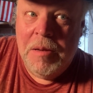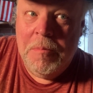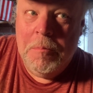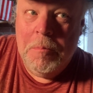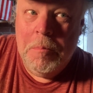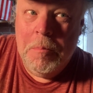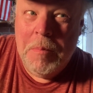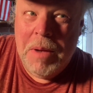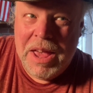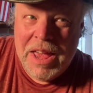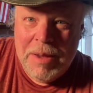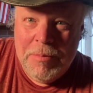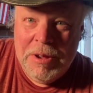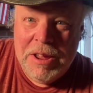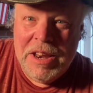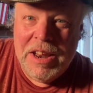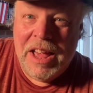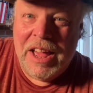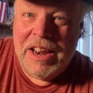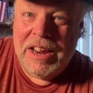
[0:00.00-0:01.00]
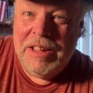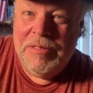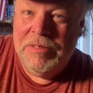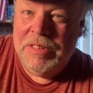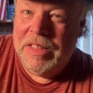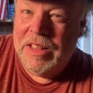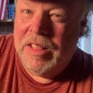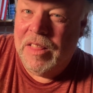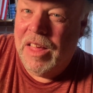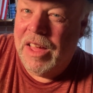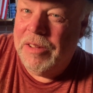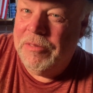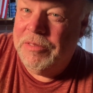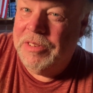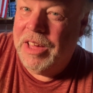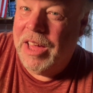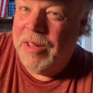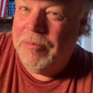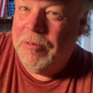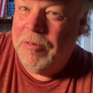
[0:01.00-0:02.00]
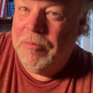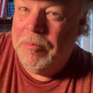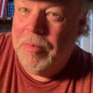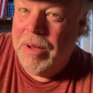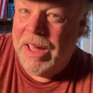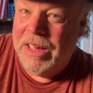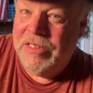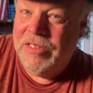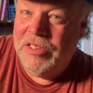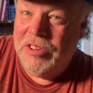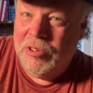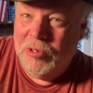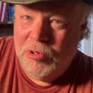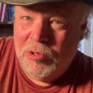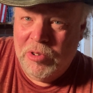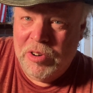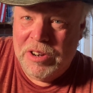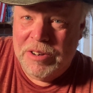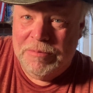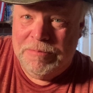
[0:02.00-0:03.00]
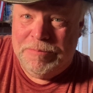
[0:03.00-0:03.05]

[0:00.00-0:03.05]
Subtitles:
Maybe not even in the lifetime of my children.